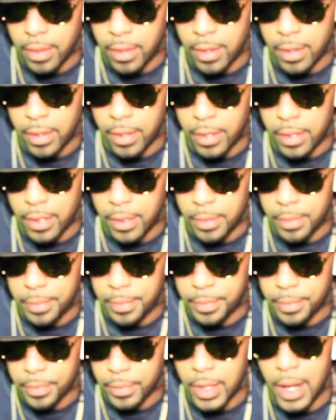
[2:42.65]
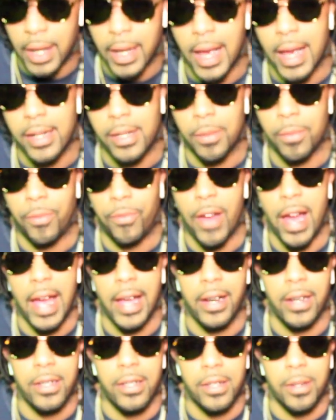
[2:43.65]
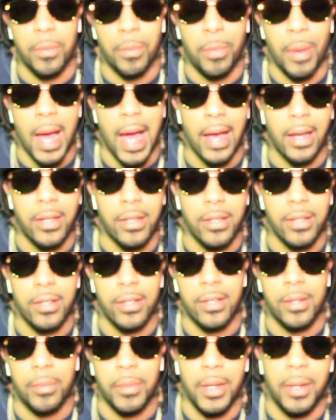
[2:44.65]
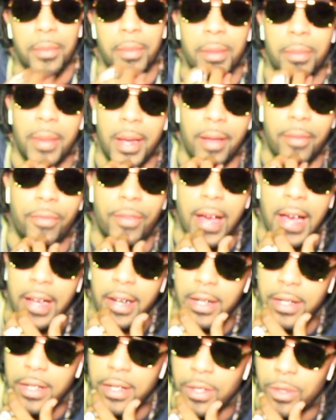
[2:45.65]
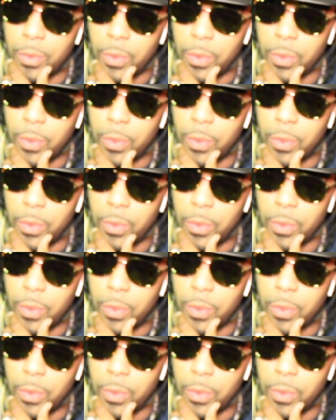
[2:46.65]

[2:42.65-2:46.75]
Um, I got some fighters, some boxers, some MMA fighters as